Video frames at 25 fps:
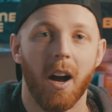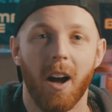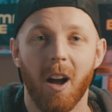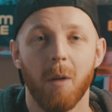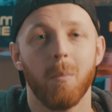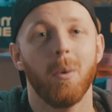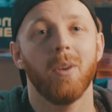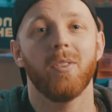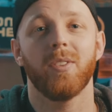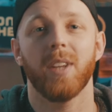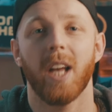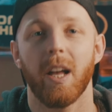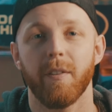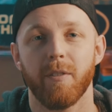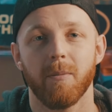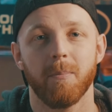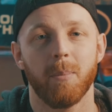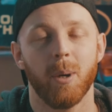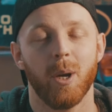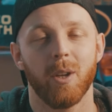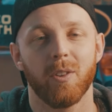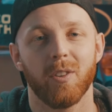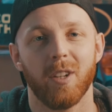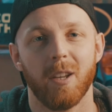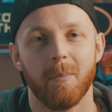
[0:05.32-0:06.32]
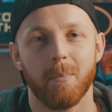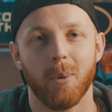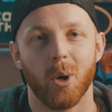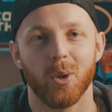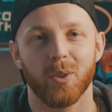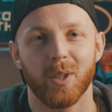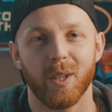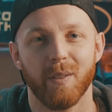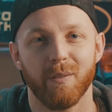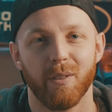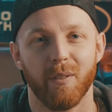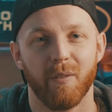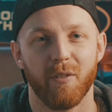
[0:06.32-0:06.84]
I myself am personally
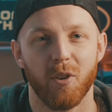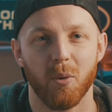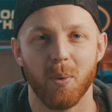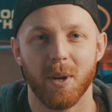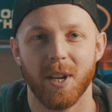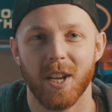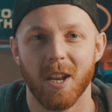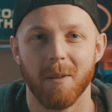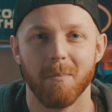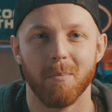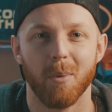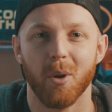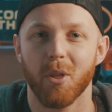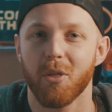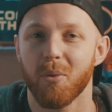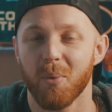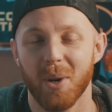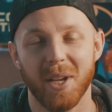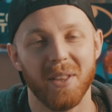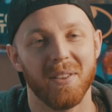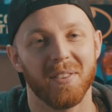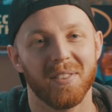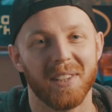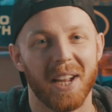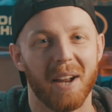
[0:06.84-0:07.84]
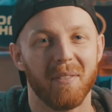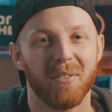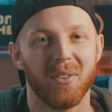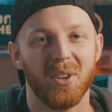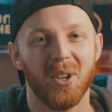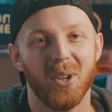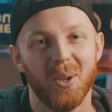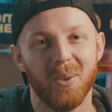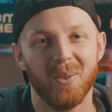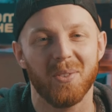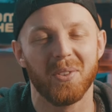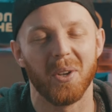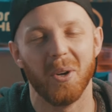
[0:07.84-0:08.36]
booked in for viewing number 3 this
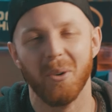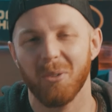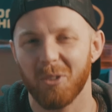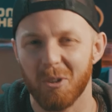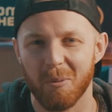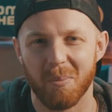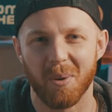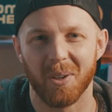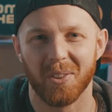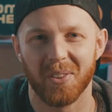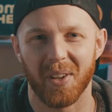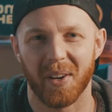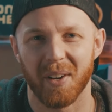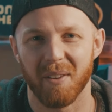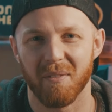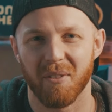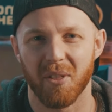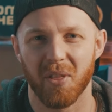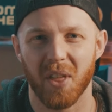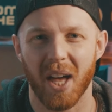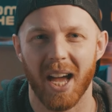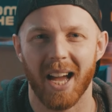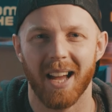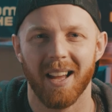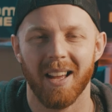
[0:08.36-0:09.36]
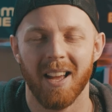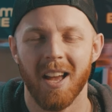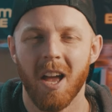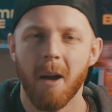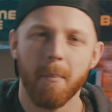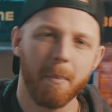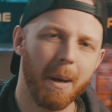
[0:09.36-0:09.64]
afternoon, so super excited for that.